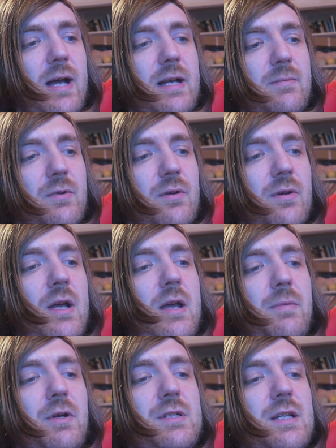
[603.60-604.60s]
it anymore
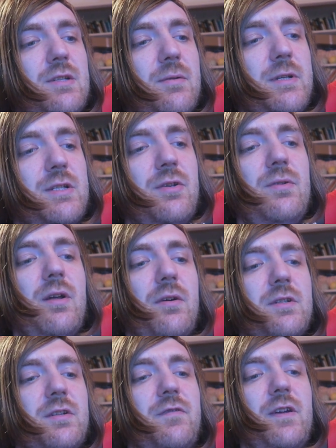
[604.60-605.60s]
because it took me too
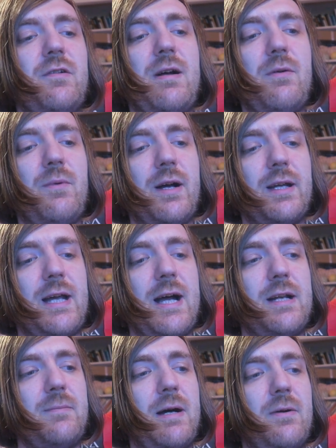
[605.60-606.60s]
long to figure out what I
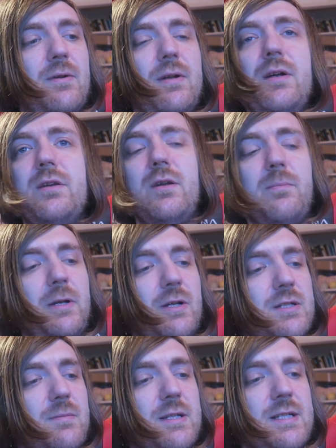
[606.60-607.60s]
cared about, not
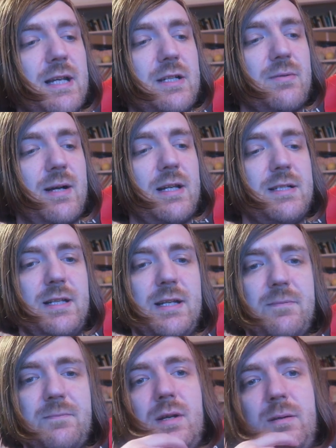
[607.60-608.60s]
because of my
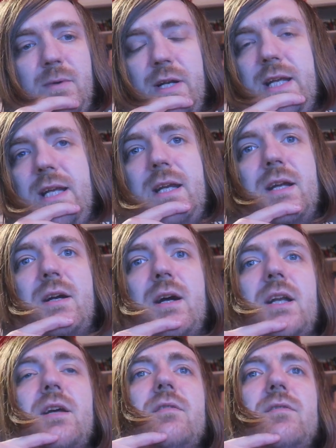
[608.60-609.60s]
sexuality. And Monique
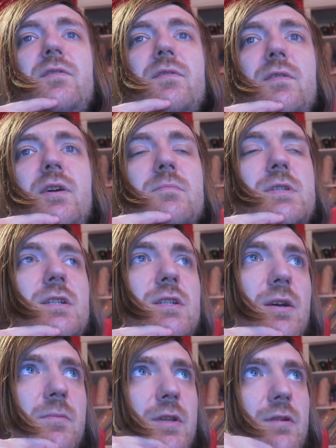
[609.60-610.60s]
kind of comes to
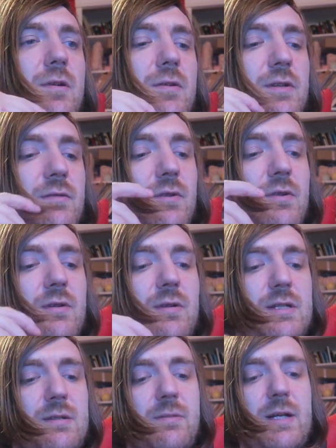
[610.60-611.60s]
terms with her own
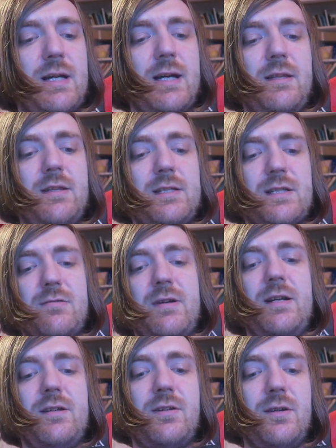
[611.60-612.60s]
divorce and we get this
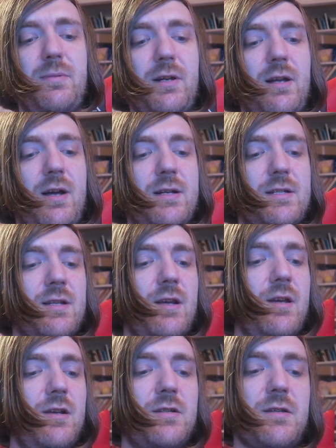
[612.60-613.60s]
great couple of lines.
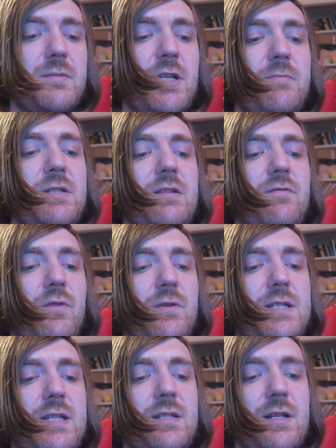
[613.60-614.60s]
Sometimes
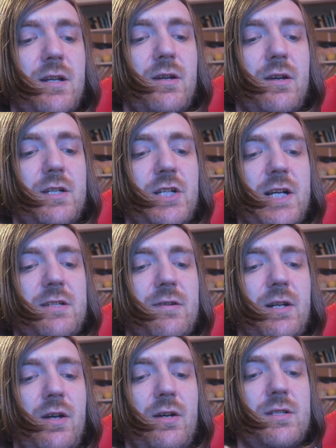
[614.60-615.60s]
divorce isn't an
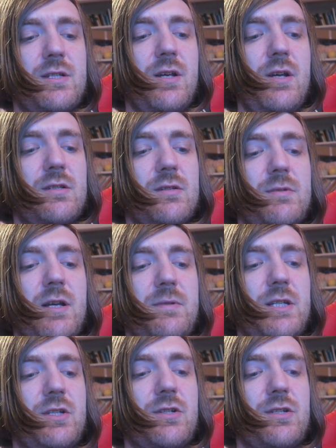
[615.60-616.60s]
earth-shattering loss.
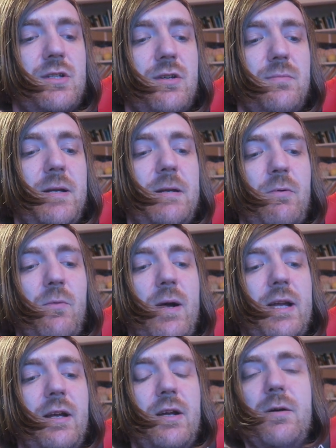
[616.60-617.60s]
Sometimes it's just two people
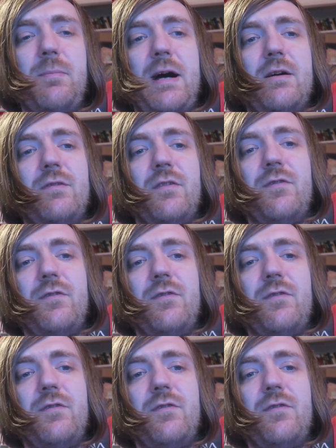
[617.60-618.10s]
waking up out of a